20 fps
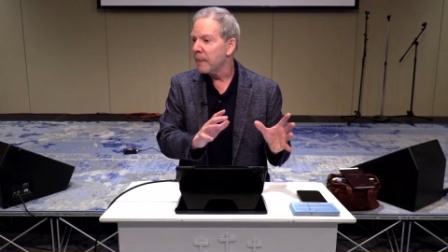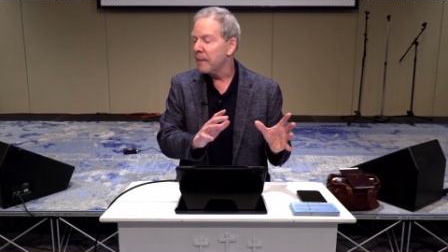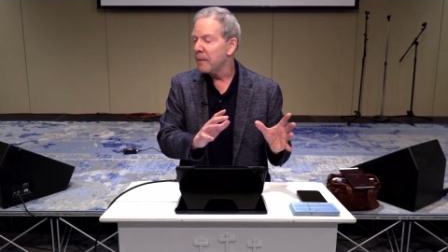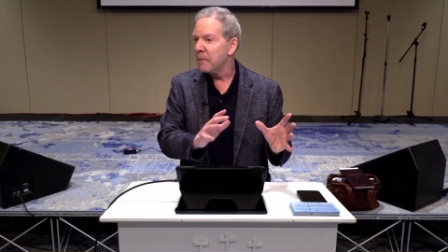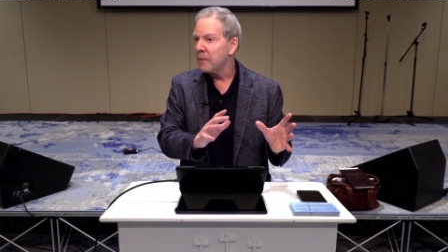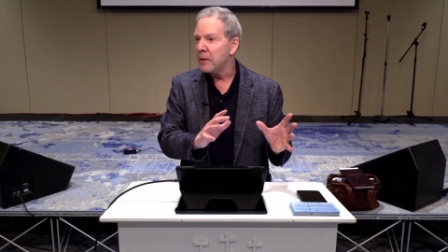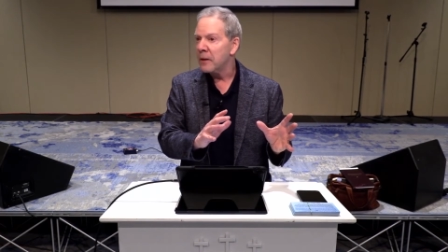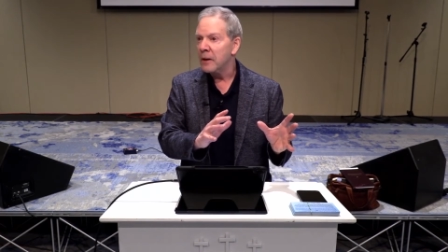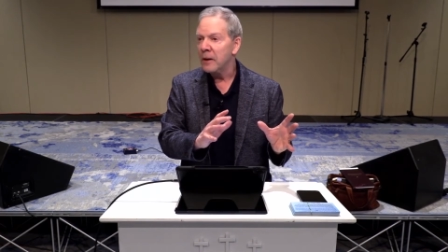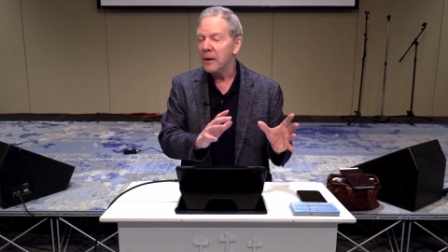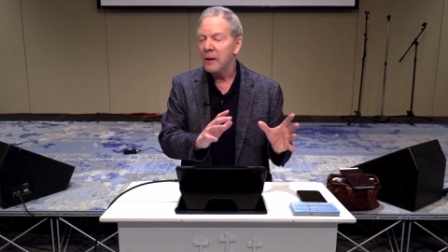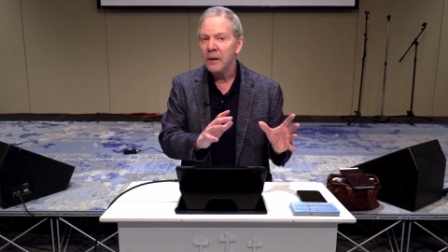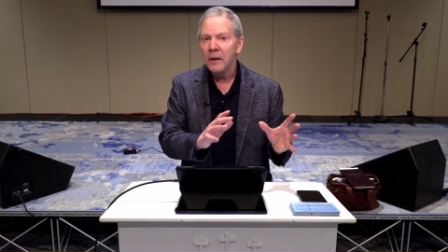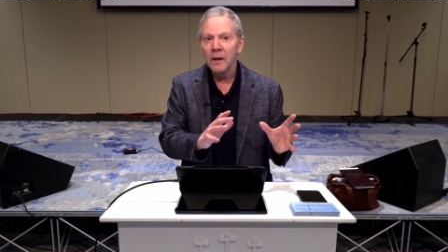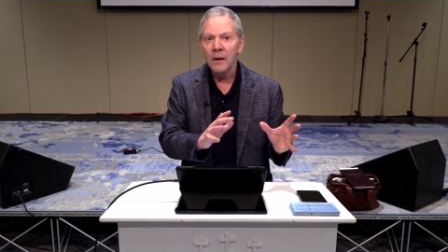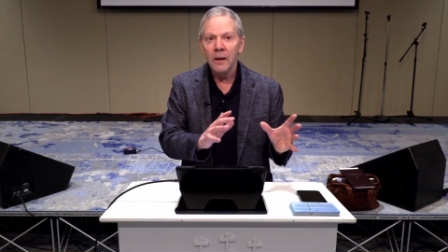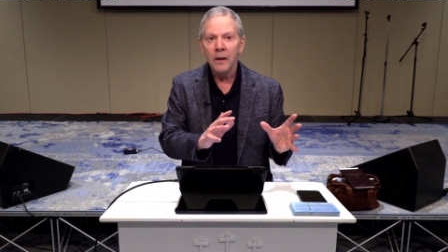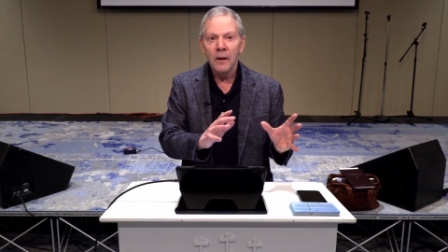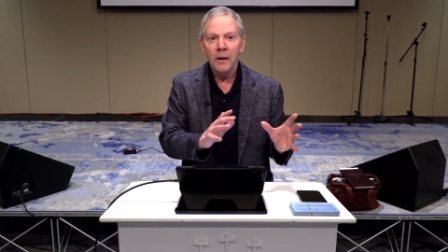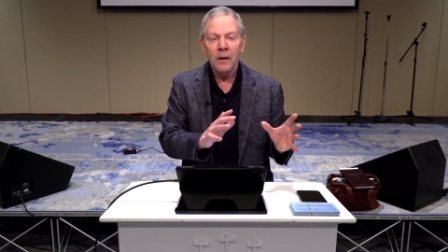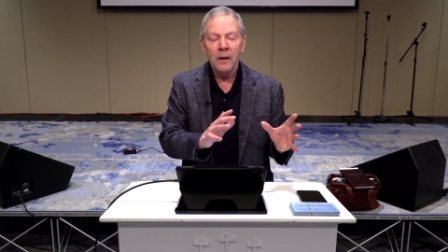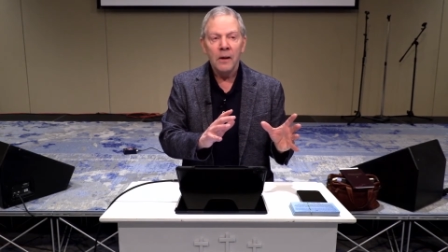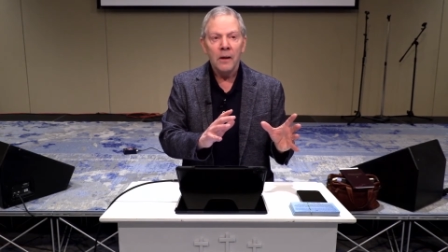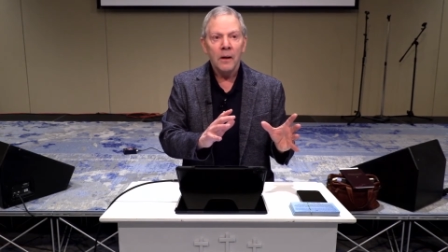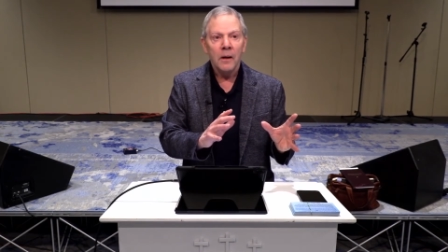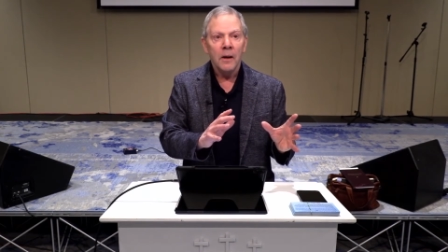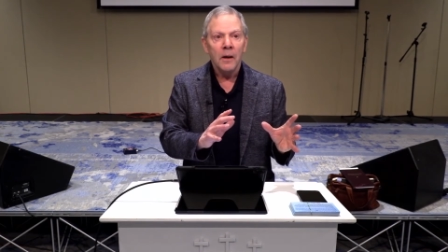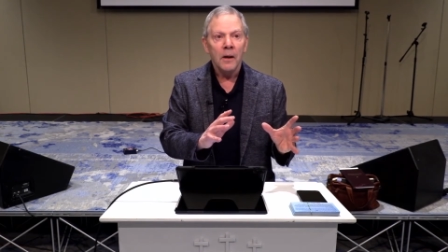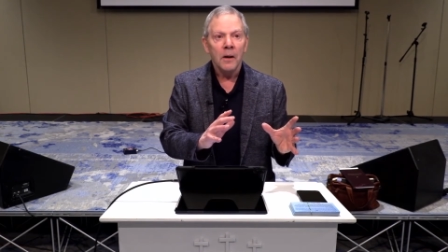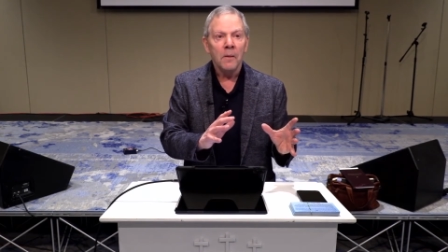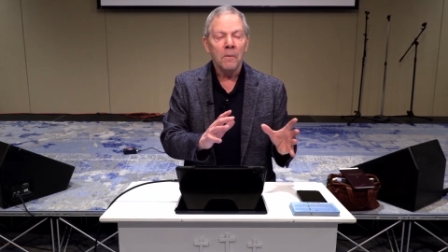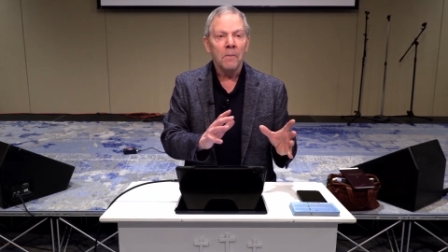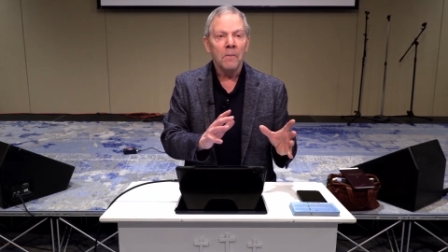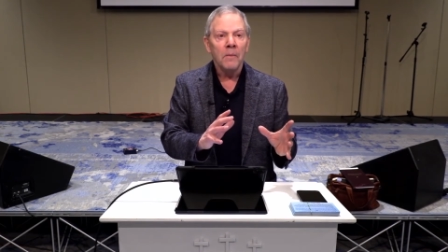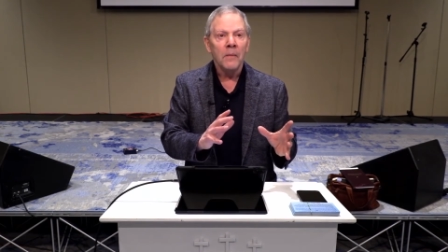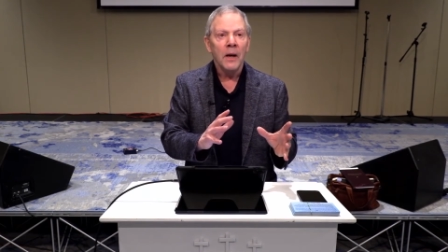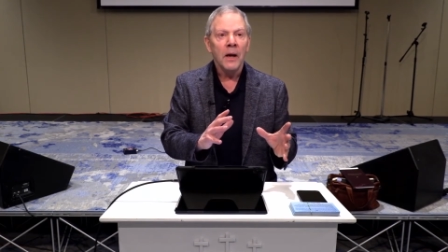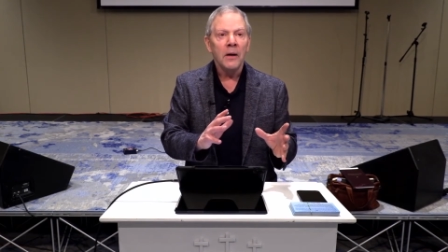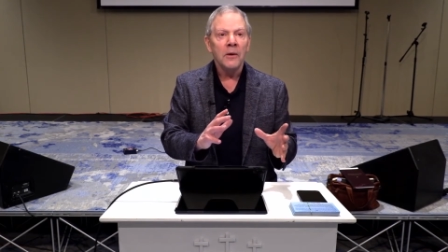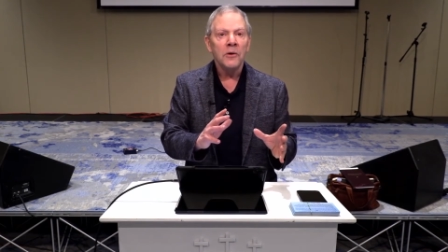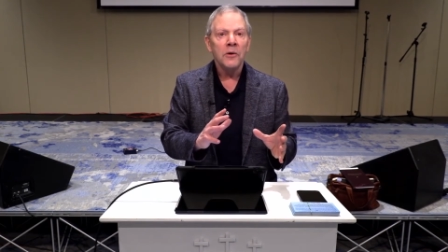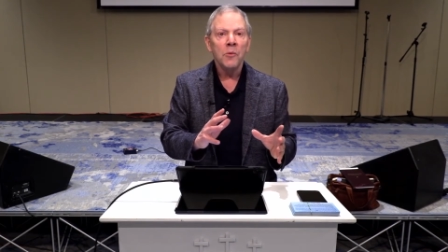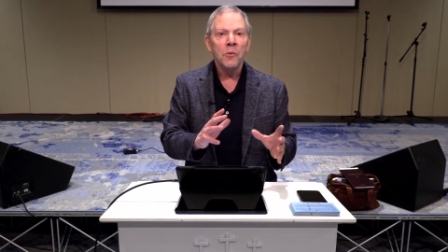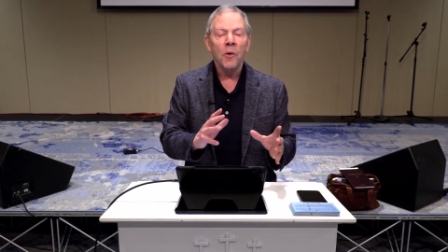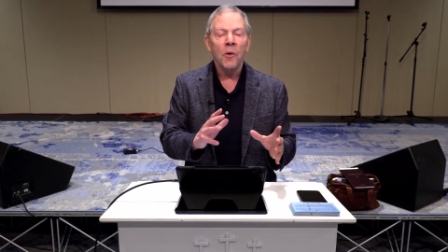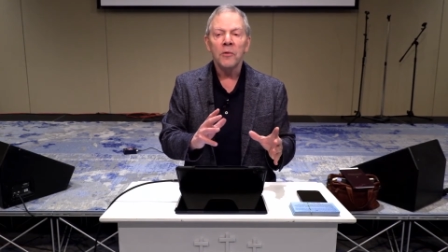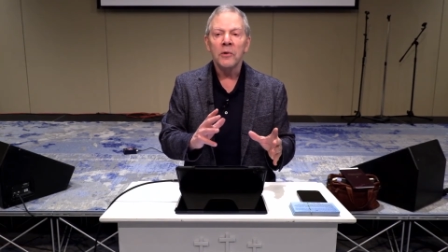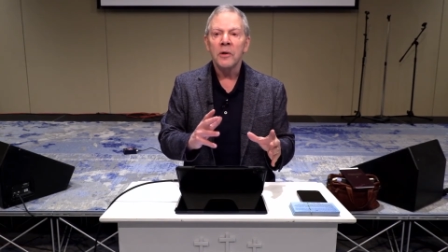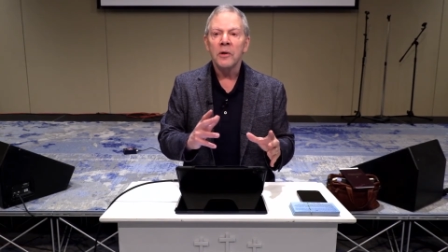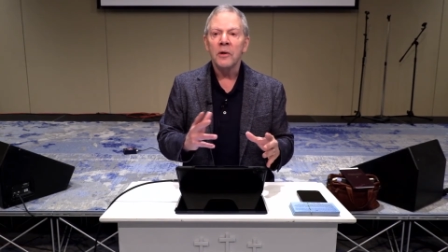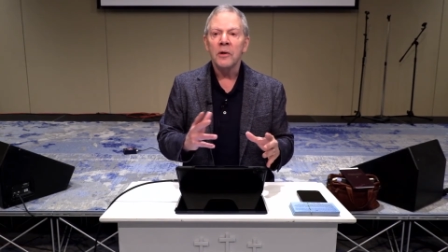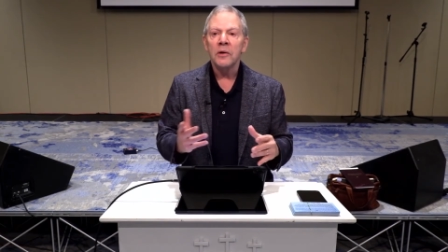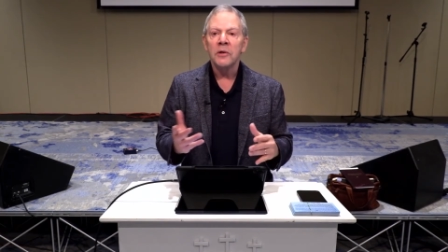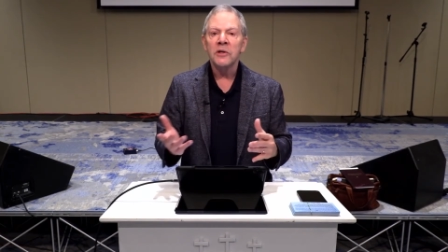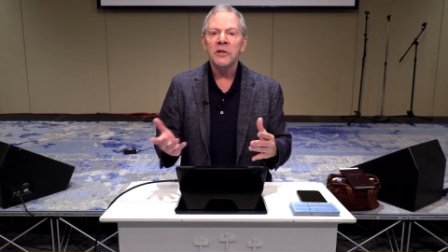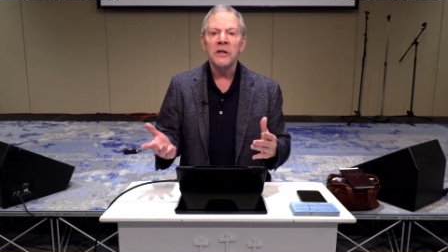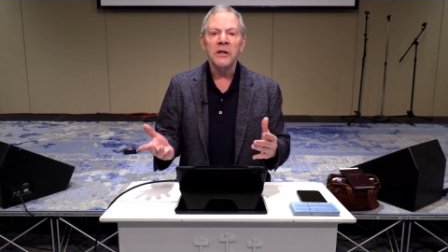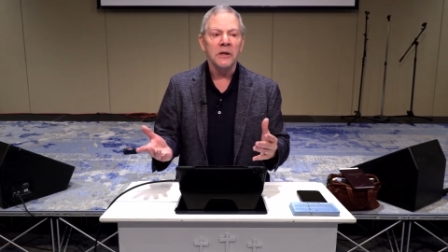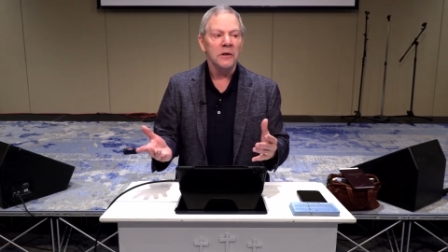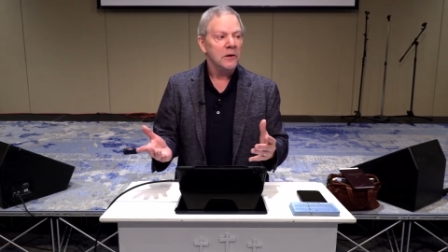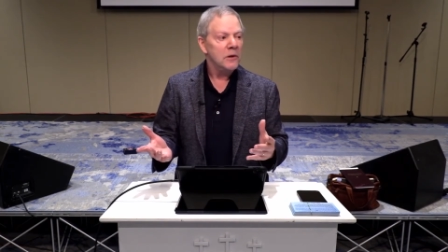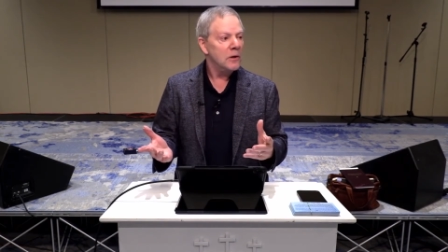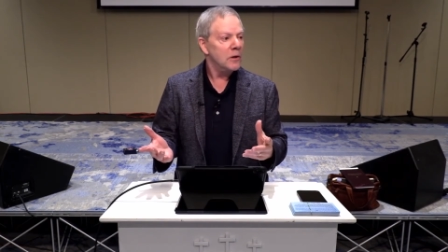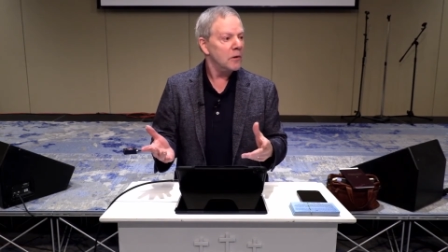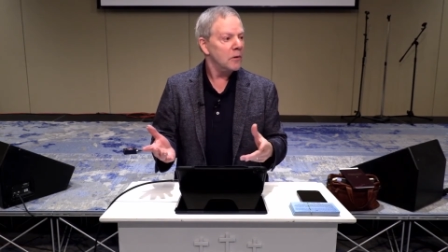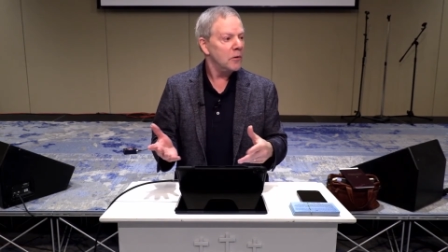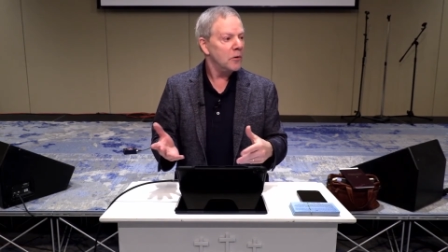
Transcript: you see, and you won't cheat.